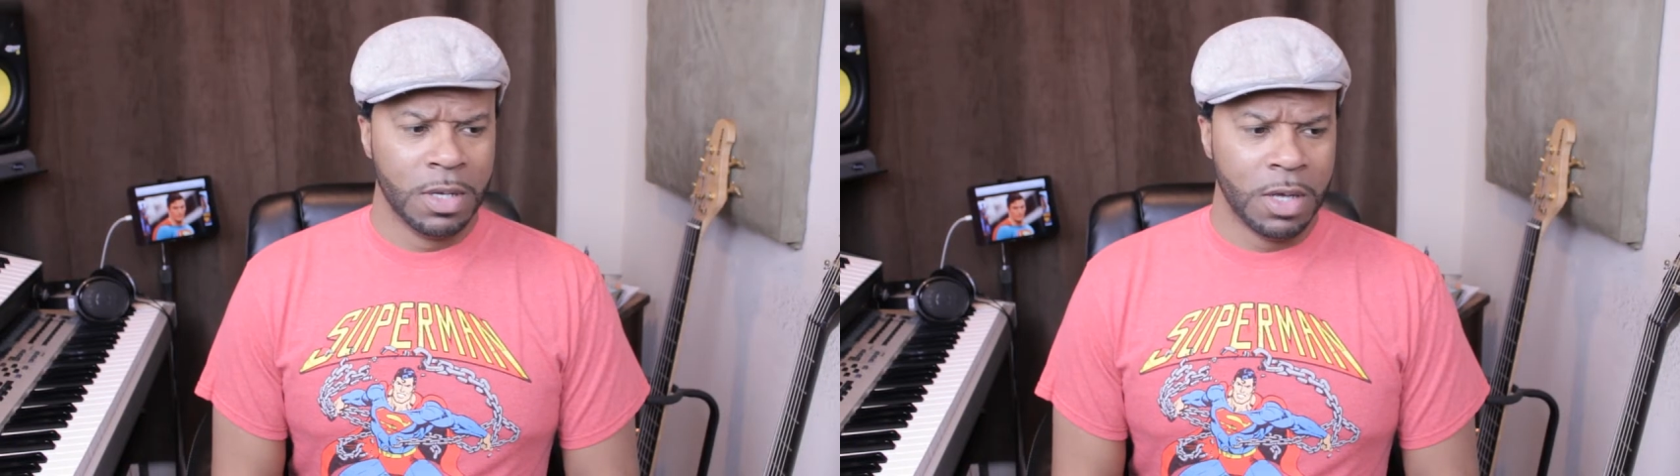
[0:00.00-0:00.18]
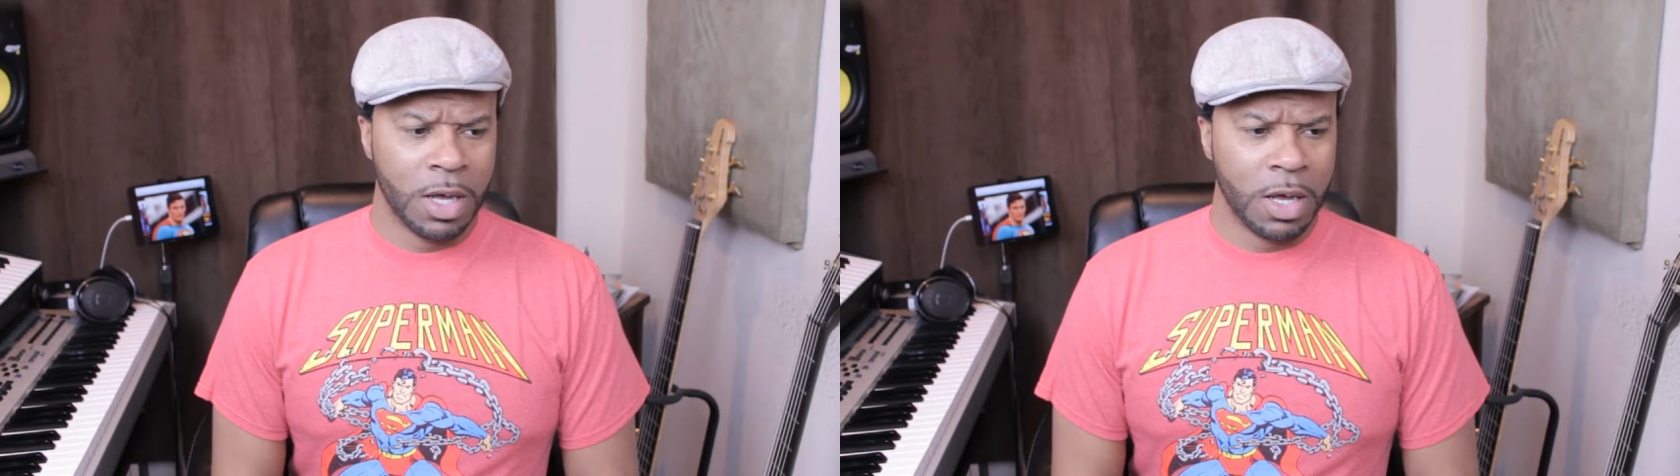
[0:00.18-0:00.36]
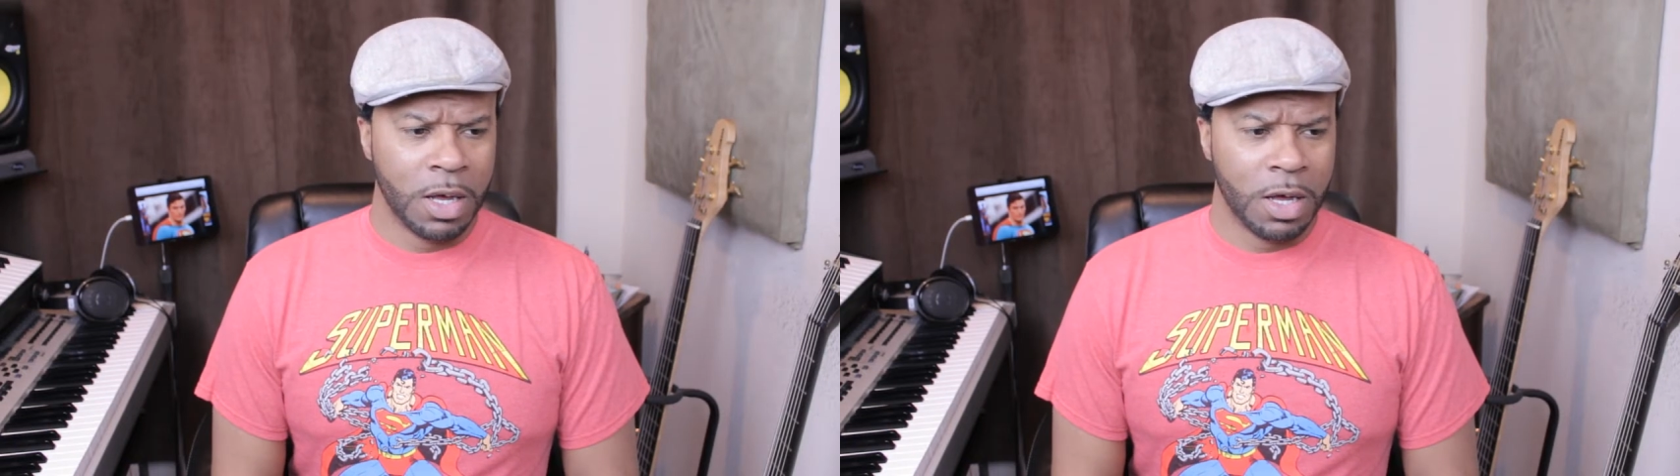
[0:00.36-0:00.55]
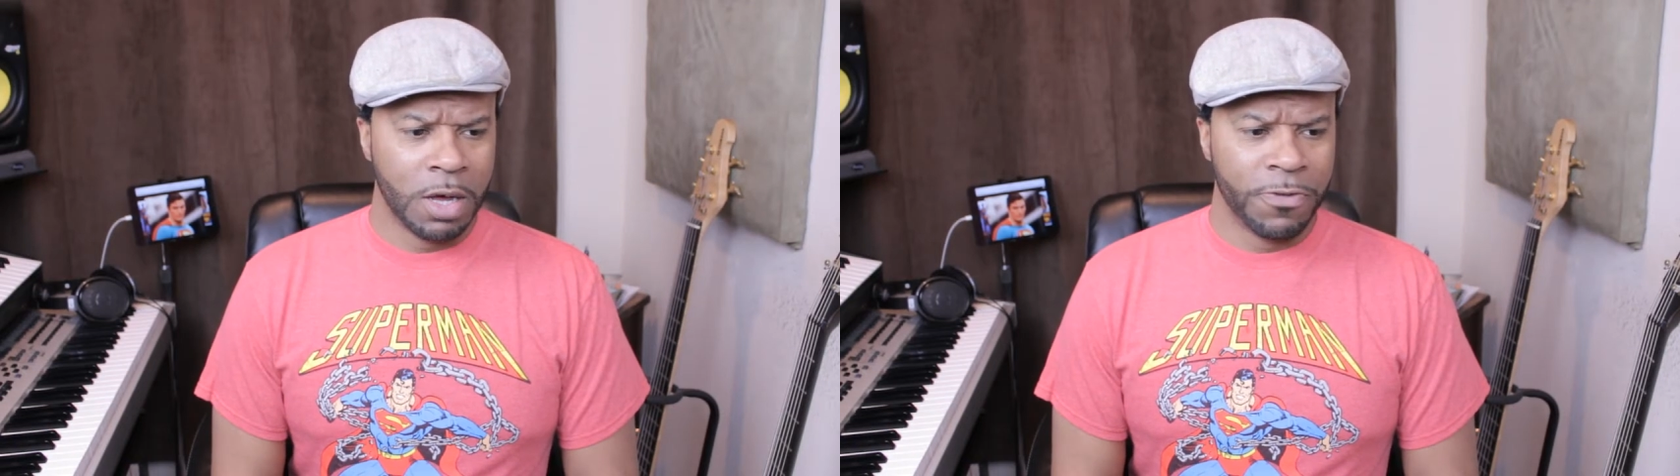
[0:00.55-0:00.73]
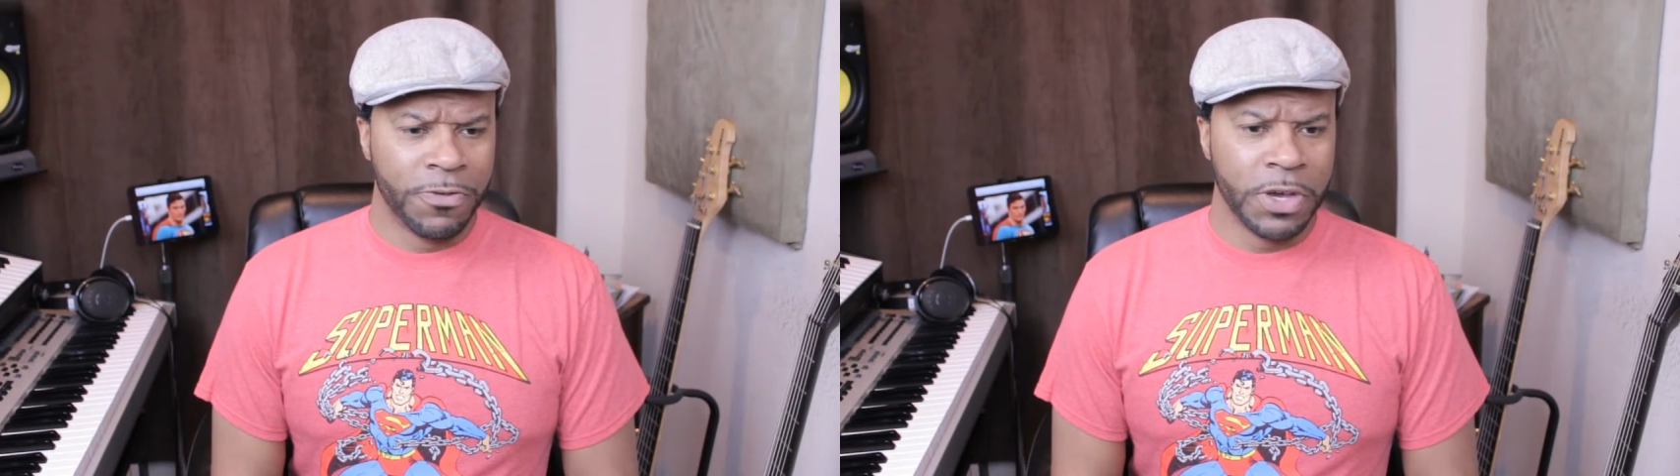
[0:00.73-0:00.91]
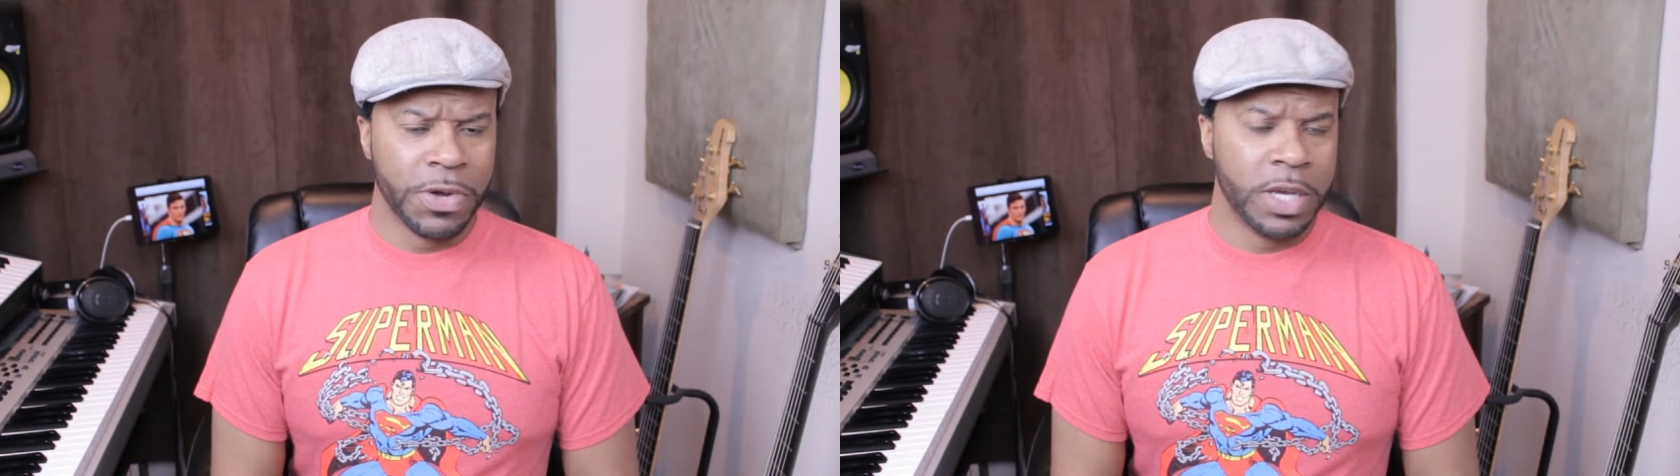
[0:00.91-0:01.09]

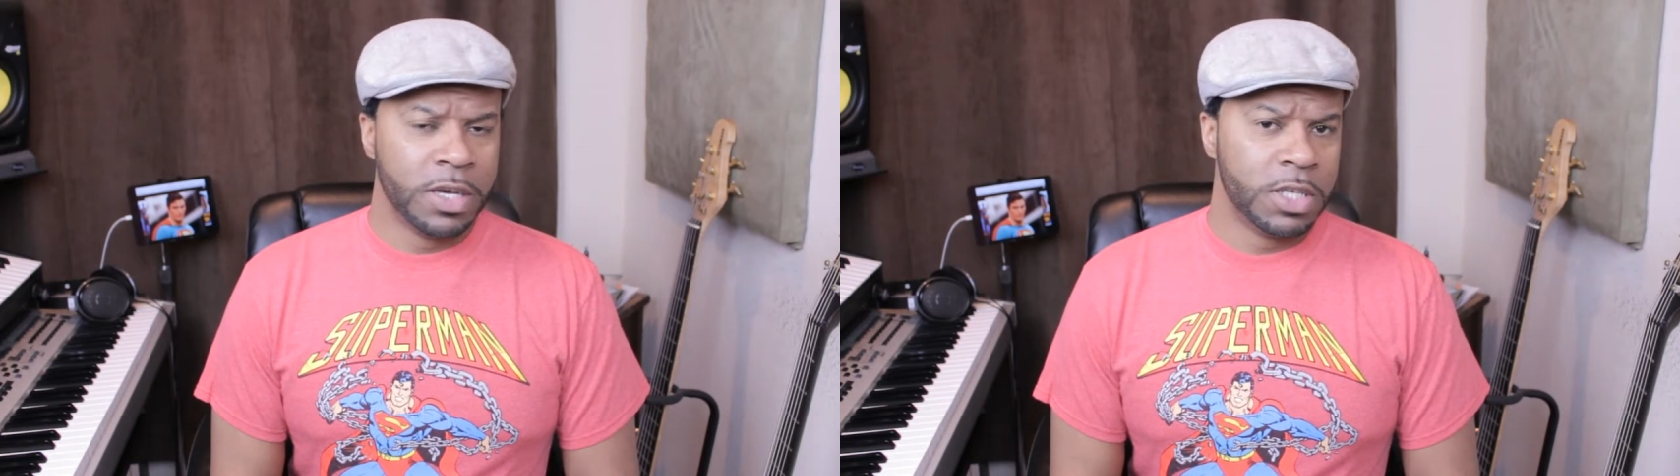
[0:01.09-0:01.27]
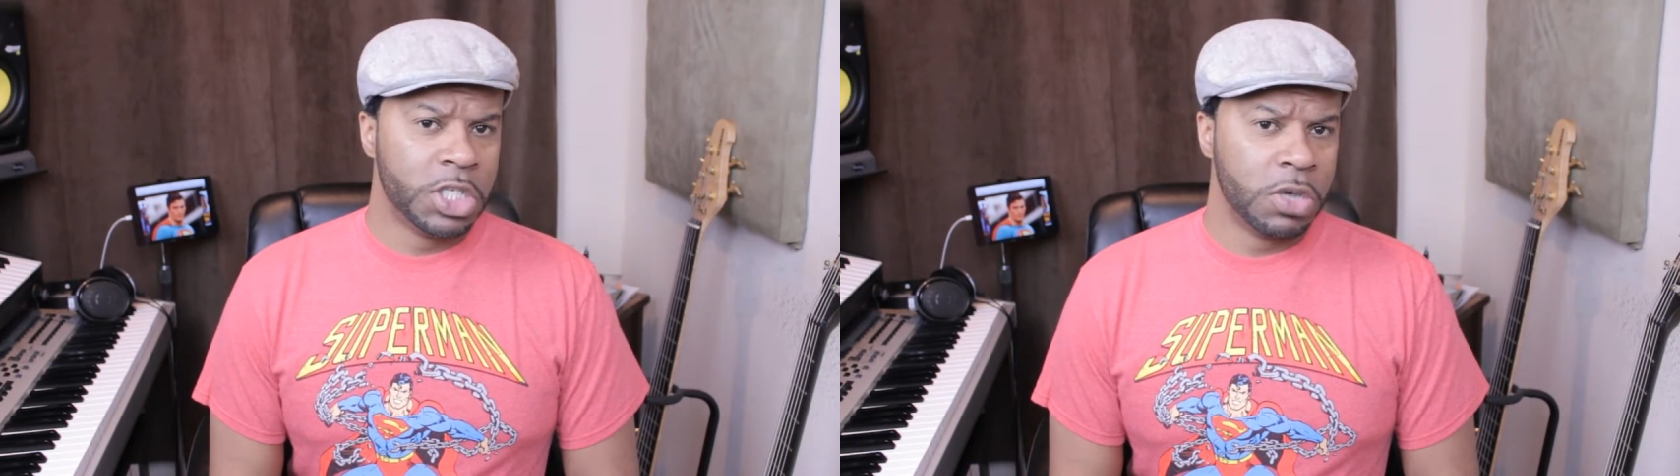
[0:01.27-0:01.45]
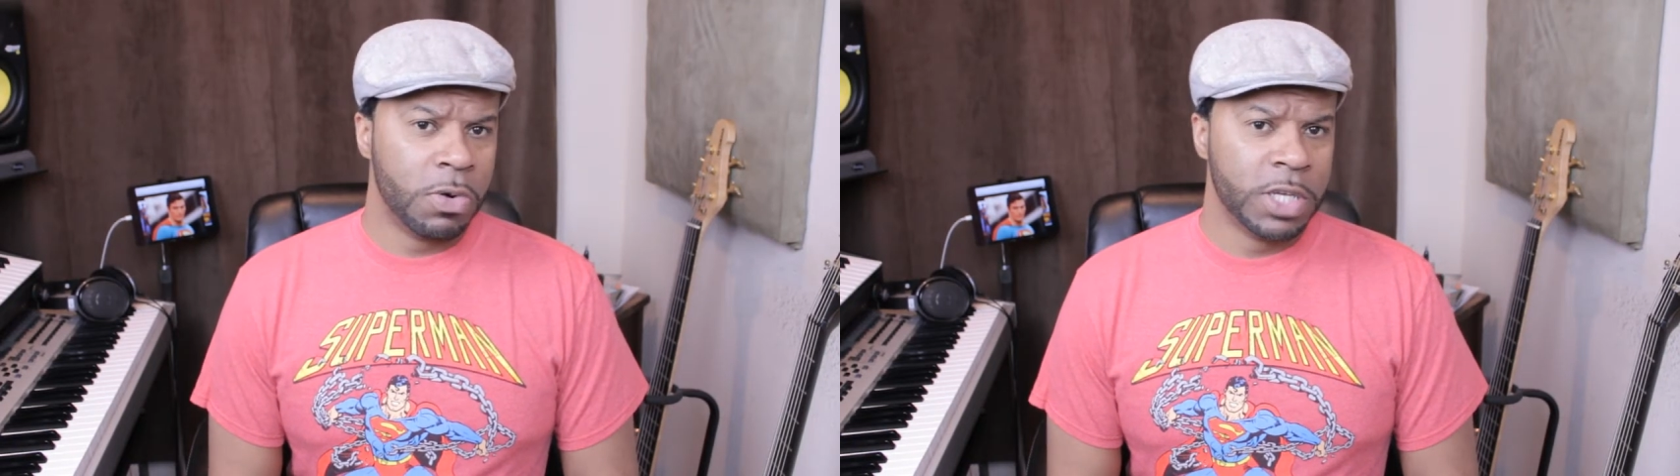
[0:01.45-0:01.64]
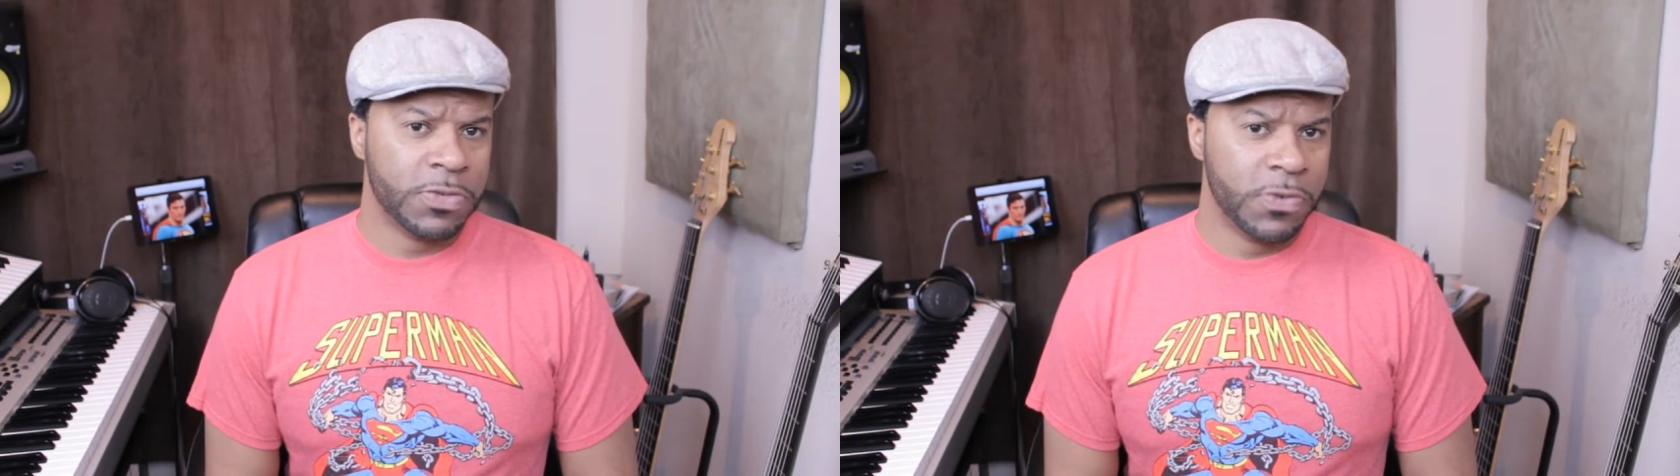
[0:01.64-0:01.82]
good choice